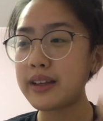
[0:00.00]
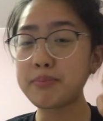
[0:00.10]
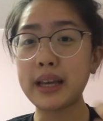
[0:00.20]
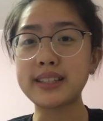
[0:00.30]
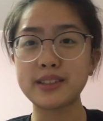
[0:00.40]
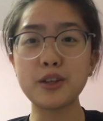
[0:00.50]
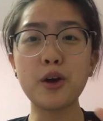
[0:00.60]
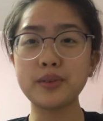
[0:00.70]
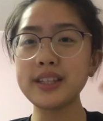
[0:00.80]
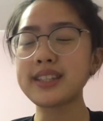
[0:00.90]

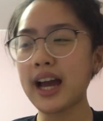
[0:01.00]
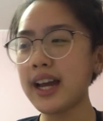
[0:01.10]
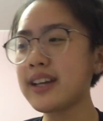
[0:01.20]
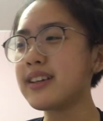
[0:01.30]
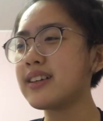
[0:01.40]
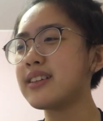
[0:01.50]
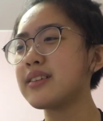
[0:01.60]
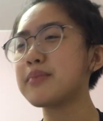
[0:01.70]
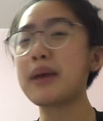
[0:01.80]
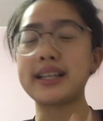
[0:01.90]
This guy
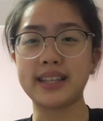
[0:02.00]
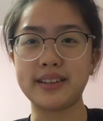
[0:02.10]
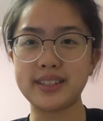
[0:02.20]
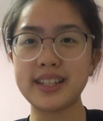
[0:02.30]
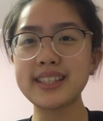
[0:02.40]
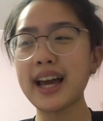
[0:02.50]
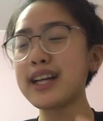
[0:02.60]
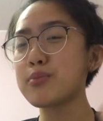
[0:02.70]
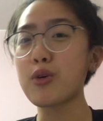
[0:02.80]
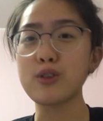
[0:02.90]
makes sense. This guy
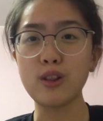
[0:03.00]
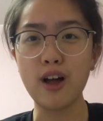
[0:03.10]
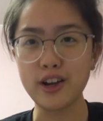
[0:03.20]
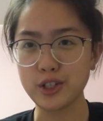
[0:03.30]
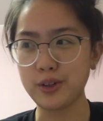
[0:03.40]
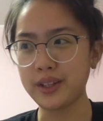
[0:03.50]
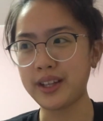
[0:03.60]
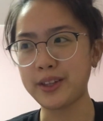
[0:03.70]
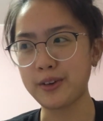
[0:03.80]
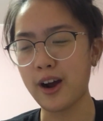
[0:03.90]
is more logical than the
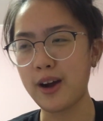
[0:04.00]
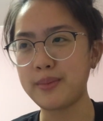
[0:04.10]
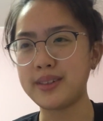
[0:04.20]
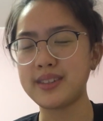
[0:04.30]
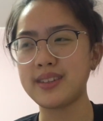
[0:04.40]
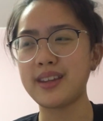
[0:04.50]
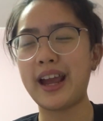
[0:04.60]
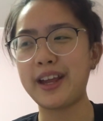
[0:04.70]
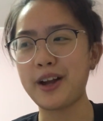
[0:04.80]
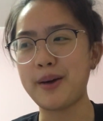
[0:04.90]
other
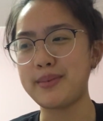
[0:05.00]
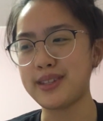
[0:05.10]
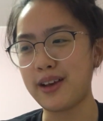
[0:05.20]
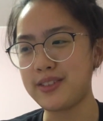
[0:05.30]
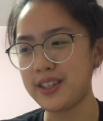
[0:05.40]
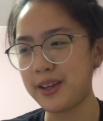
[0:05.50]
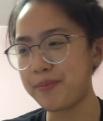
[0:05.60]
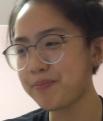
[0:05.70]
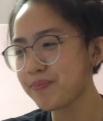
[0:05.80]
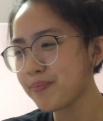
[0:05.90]
hate comments that I've seen.
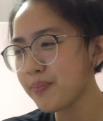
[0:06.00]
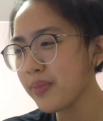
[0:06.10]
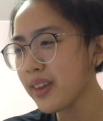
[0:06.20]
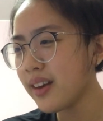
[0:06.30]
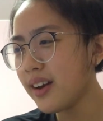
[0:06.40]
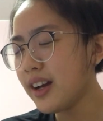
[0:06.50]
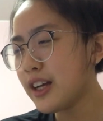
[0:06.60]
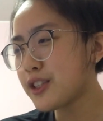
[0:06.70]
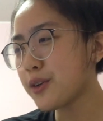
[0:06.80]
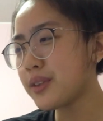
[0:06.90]

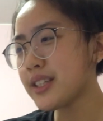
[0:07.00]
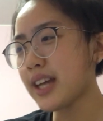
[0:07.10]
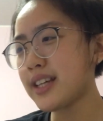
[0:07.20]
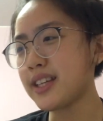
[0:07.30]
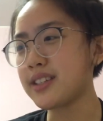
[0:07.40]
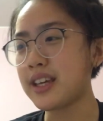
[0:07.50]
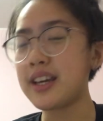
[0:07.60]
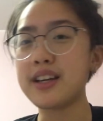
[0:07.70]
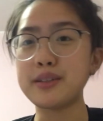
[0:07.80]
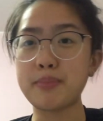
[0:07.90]
So this guy says he
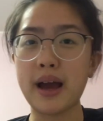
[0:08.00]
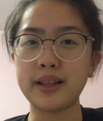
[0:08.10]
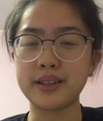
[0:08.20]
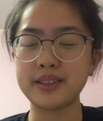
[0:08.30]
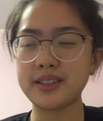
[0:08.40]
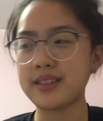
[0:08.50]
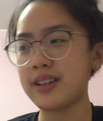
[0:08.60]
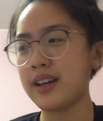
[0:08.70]
is balanced.